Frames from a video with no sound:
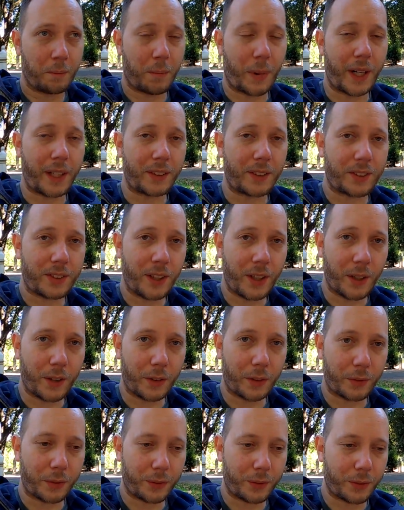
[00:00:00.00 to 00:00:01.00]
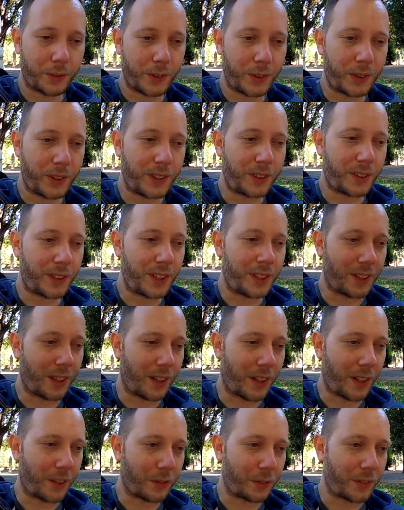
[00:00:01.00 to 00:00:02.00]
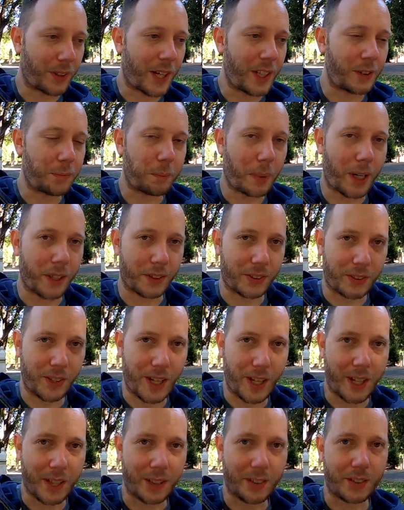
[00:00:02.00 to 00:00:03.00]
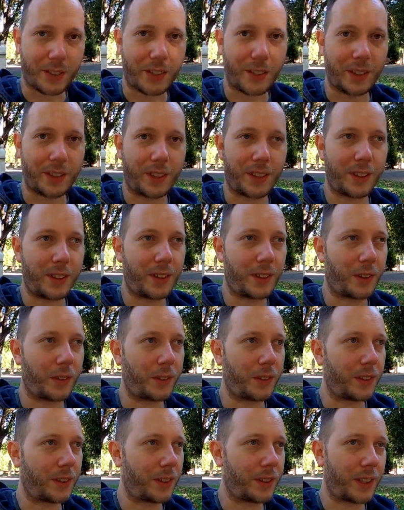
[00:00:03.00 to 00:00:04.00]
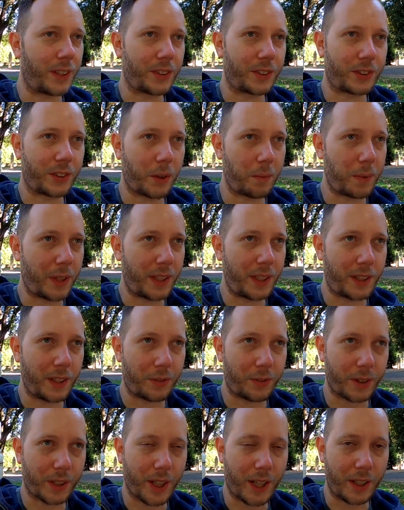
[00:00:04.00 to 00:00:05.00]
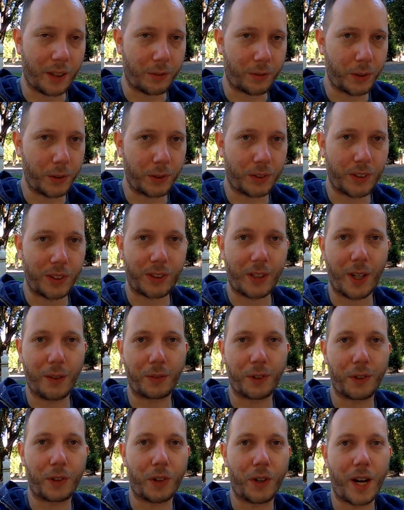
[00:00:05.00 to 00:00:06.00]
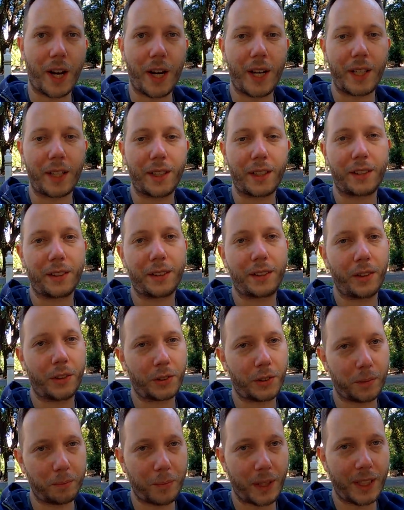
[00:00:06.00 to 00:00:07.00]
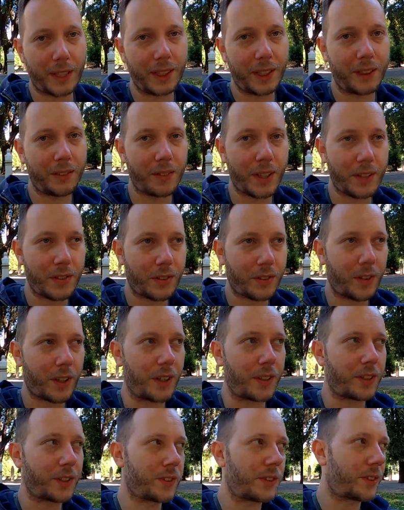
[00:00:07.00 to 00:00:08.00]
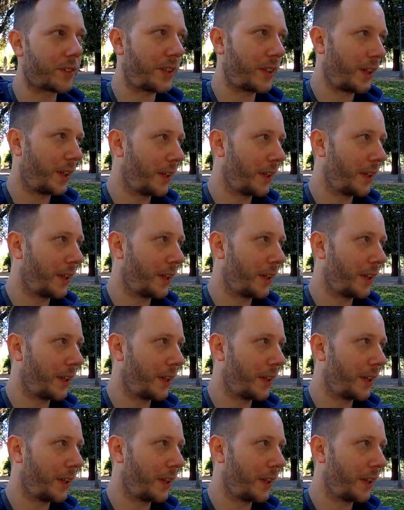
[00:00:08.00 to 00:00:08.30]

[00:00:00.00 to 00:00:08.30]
by itself, you need to eat a lot of nice pastas, and you know, there's so many different kind of foods that you have to try, and those are mainly in restaurants.